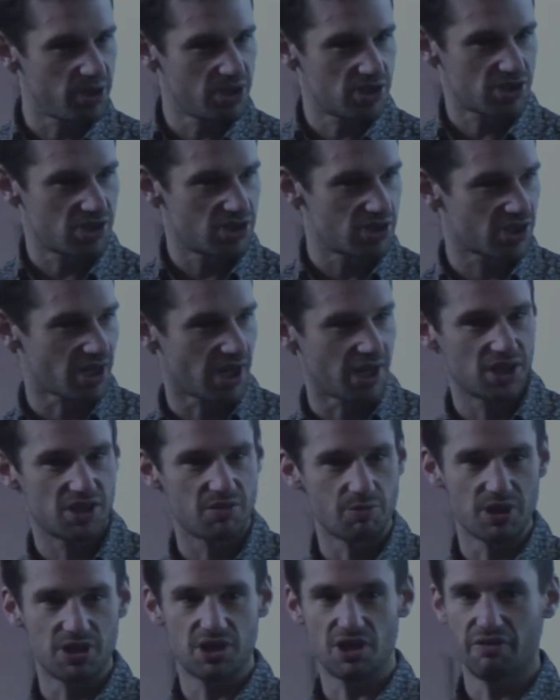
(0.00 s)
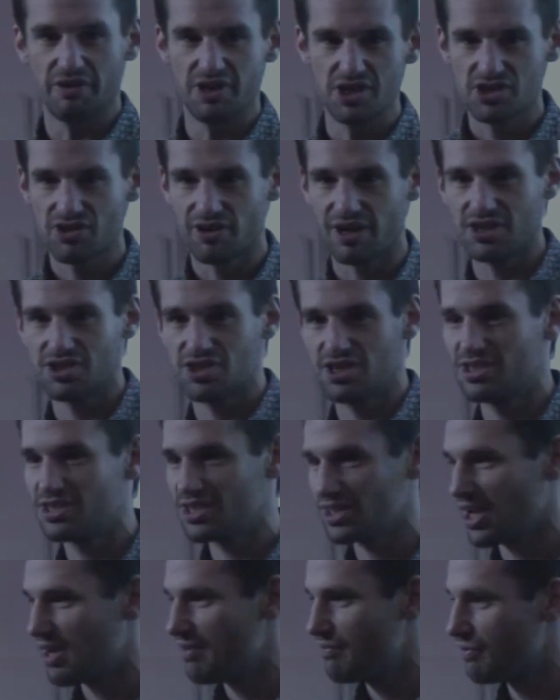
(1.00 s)
bits inside of me that are interacting
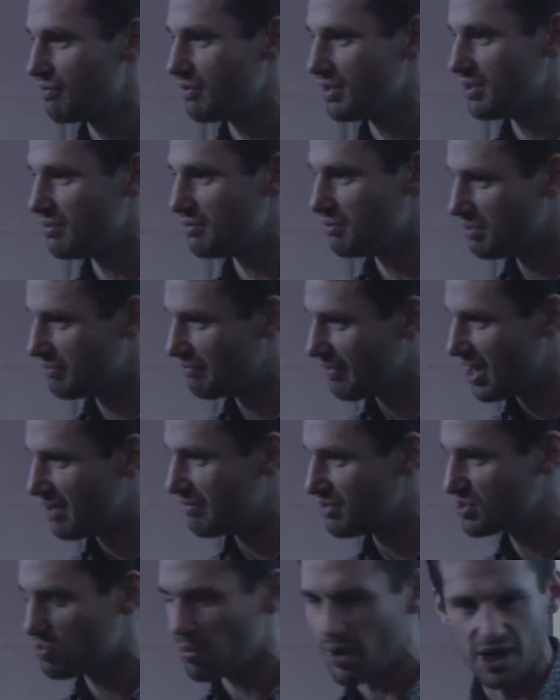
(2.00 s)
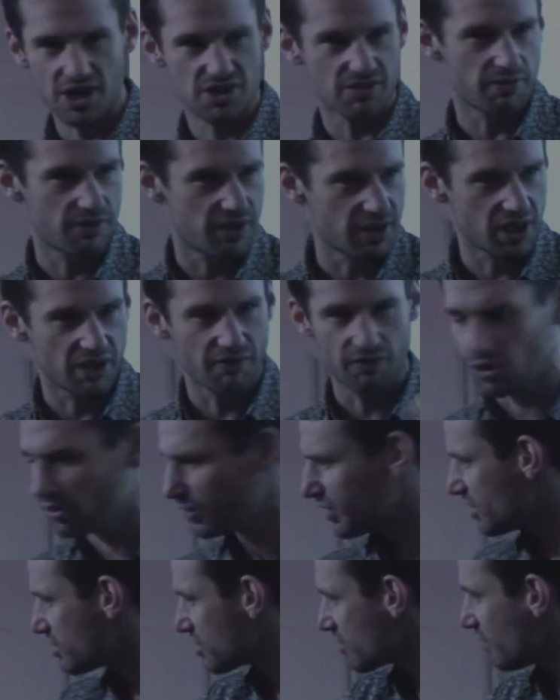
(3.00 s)
together in various ways, and think of all
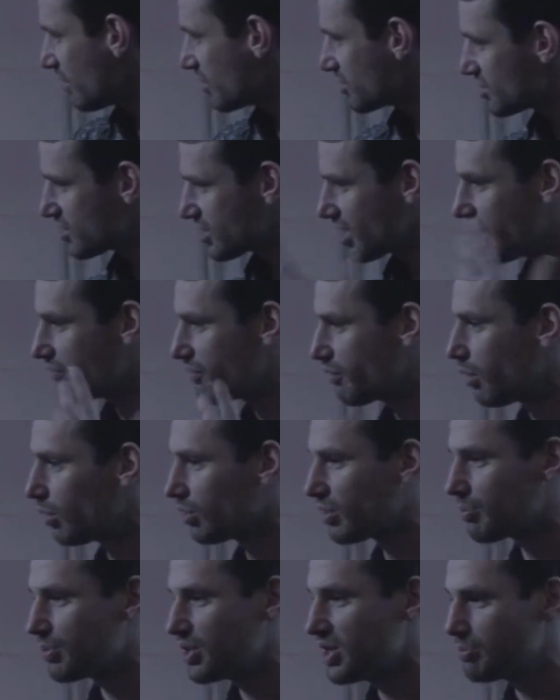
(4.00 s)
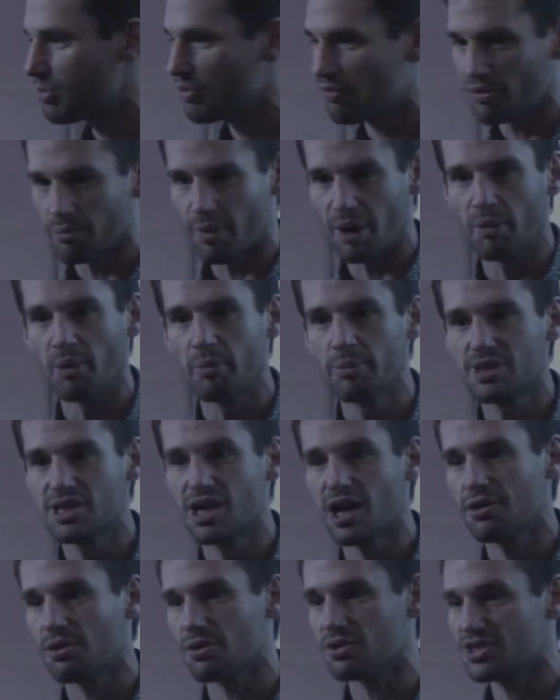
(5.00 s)
the interactions I have with all the people from my mum and
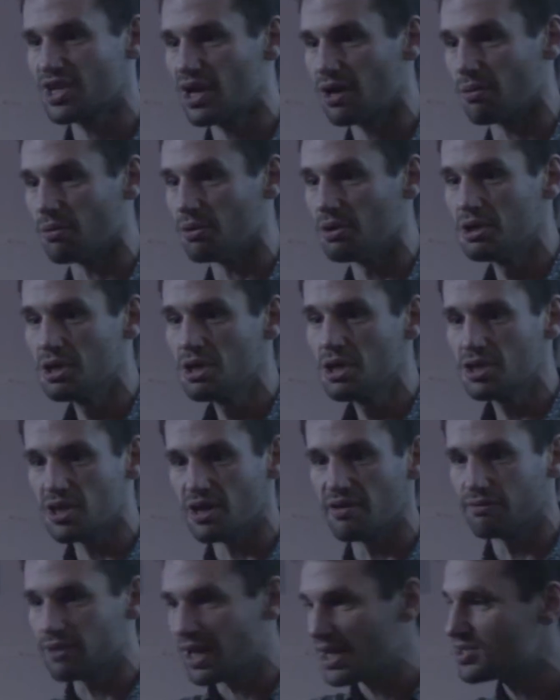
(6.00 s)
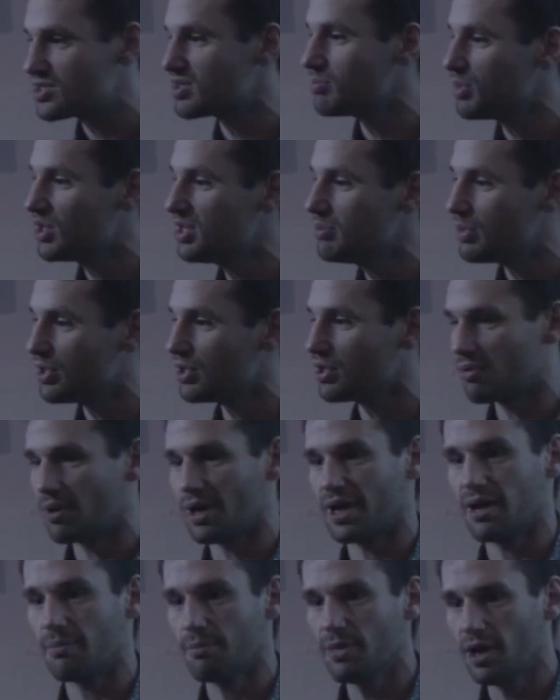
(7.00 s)
dad on down that have led to me being who
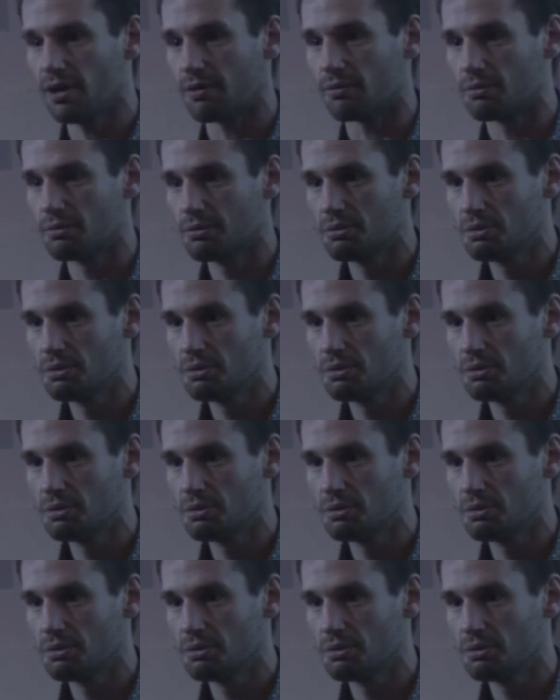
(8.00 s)
I am now.